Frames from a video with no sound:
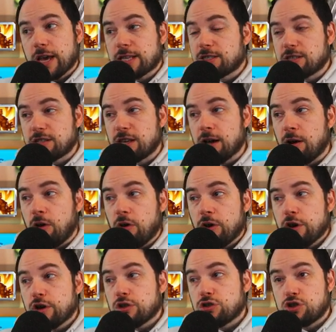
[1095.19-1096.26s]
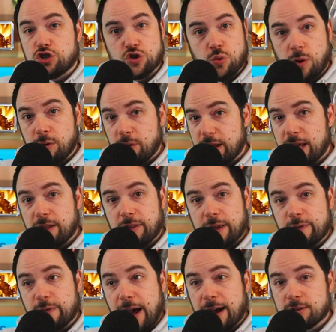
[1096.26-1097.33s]
it's still 200
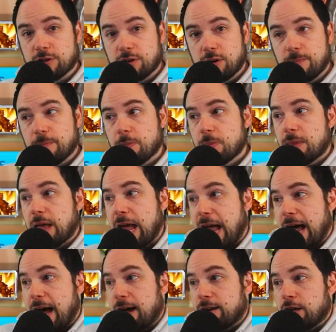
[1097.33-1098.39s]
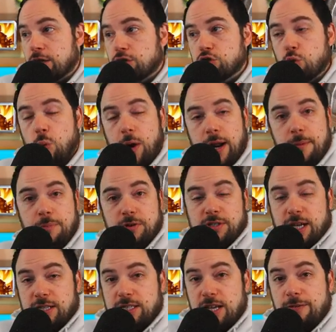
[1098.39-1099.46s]
healing factor and
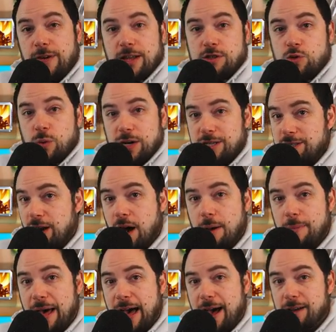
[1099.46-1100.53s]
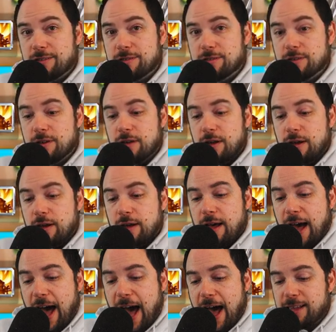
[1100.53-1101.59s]
20% defense when he's not maxed.
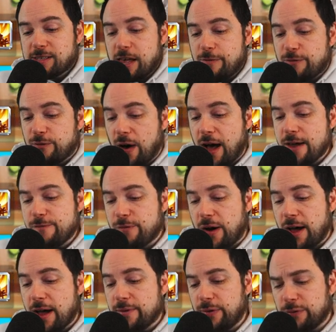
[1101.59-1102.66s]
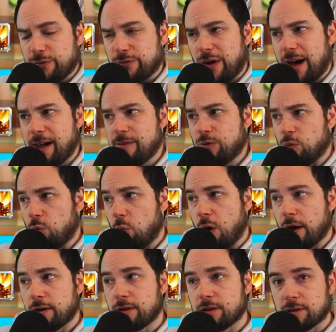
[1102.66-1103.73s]
As a 5-5,
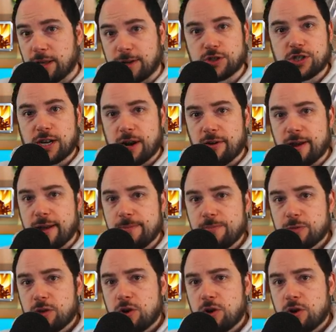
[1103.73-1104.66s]
5-1 legendary,